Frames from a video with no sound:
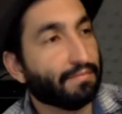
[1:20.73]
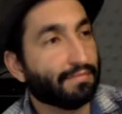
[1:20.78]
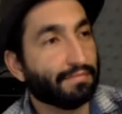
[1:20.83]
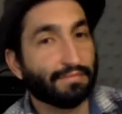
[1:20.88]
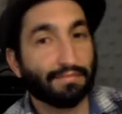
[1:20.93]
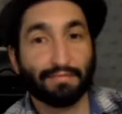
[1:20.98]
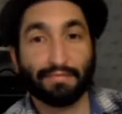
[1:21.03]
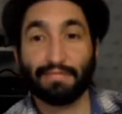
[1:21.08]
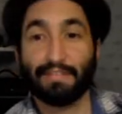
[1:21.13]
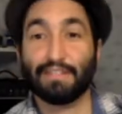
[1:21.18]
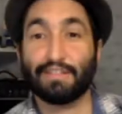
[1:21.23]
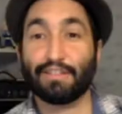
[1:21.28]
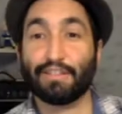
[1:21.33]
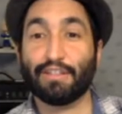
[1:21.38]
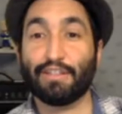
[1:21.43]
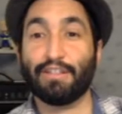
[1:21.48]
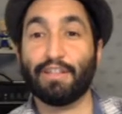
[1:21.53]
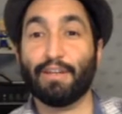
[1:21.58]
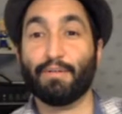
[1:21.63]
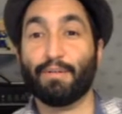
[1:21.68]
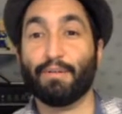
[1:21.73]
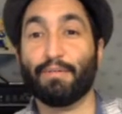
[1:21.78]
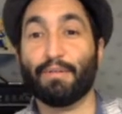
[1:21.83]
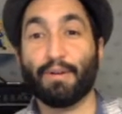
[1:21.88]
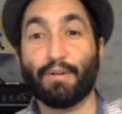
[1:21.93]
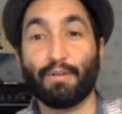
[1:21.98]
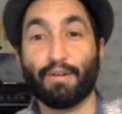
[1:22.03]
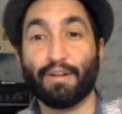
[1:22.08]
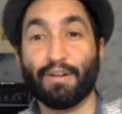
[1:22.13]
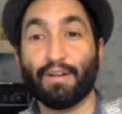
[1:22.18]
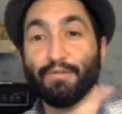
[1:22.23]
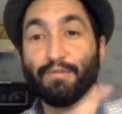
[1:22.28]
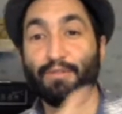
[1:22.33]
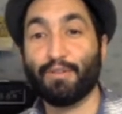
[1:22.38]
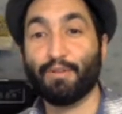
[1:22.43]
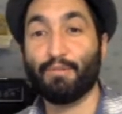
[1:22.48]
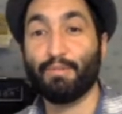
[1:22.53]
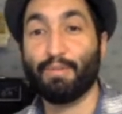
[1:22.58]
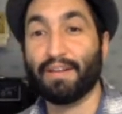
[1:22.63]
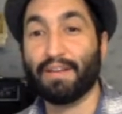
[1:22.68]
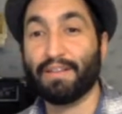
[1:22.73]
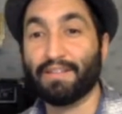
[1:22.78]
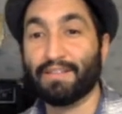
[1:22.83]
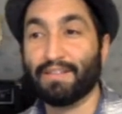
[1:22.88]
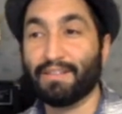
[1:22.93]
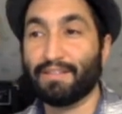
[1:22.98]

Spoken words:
It's good that we're recording on 2 places.